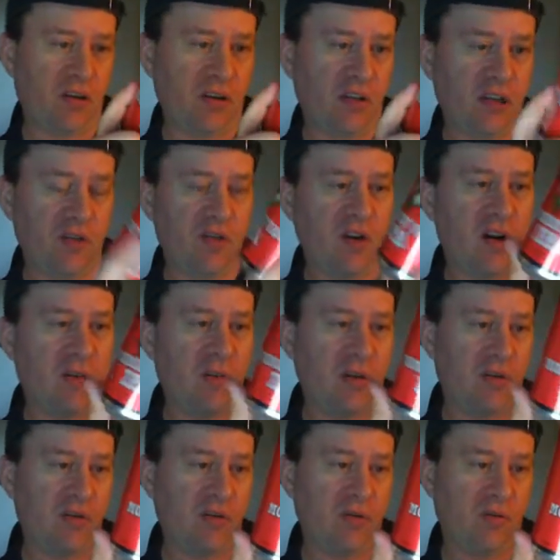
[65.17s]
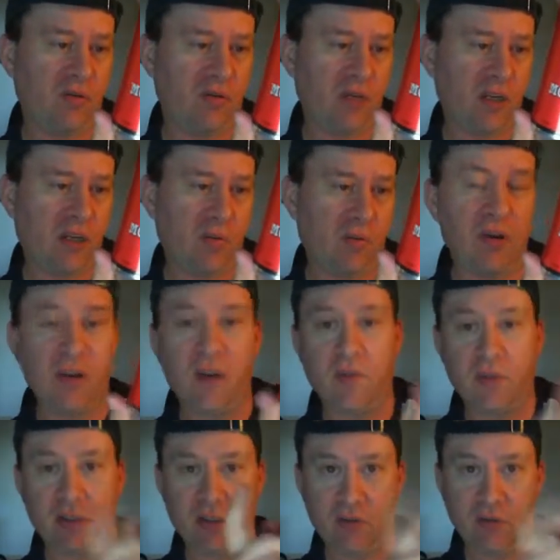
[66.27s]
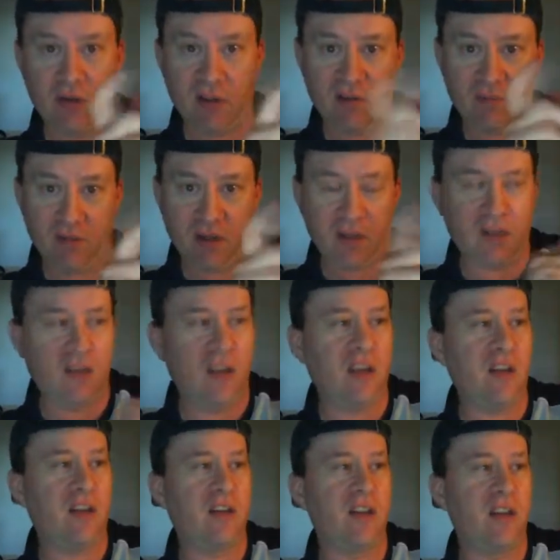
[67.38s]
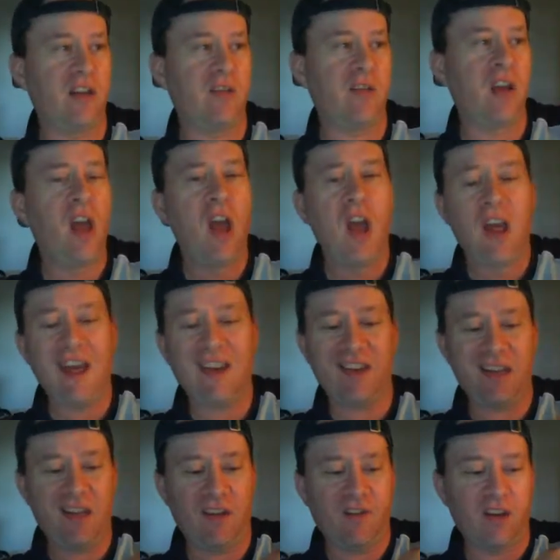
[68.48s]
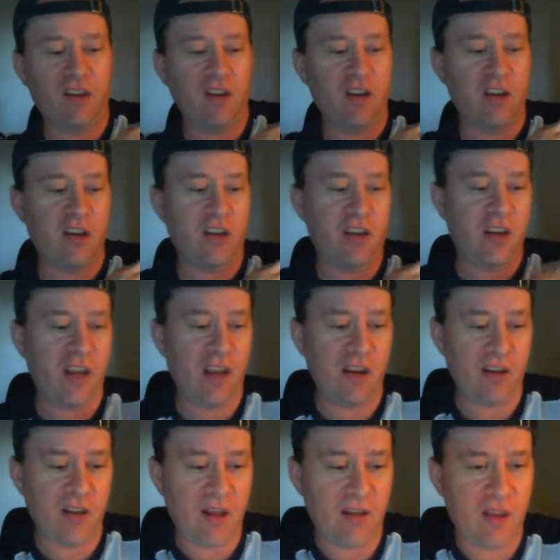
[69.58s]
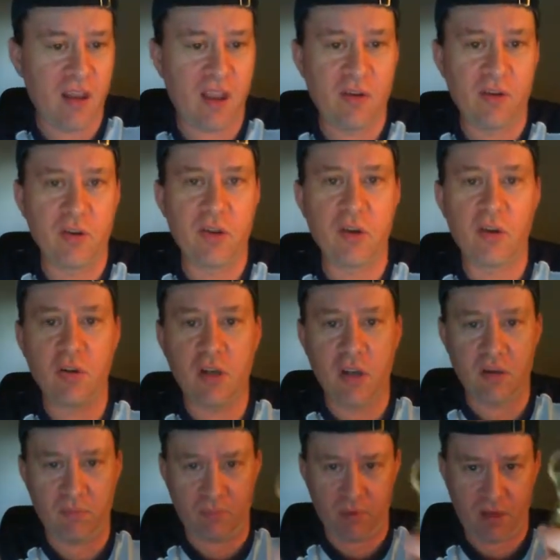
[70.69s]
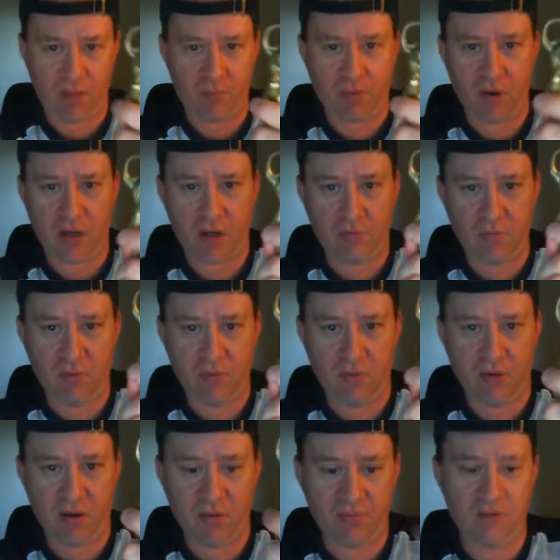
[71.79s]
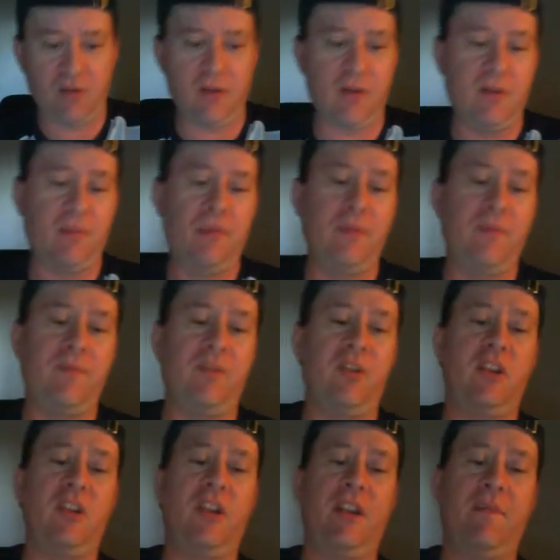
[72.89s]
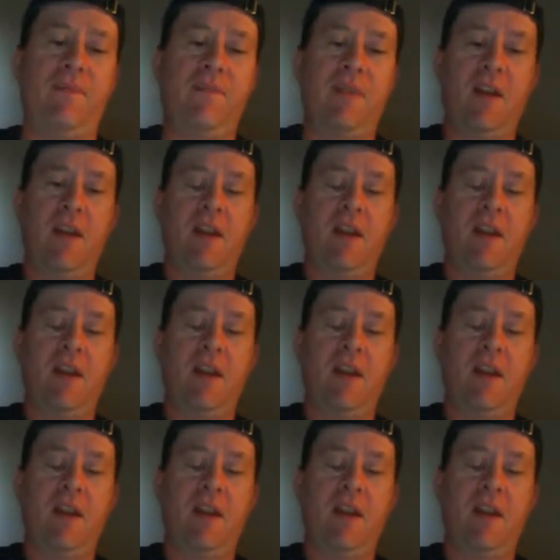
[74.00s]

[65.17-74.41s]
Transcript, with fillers: It's a strong beer, too. 6.9, which is strong even by Canadian standards. Let's see if us Canucks can handle that. And also, can big brass boobs help to help? We'll see.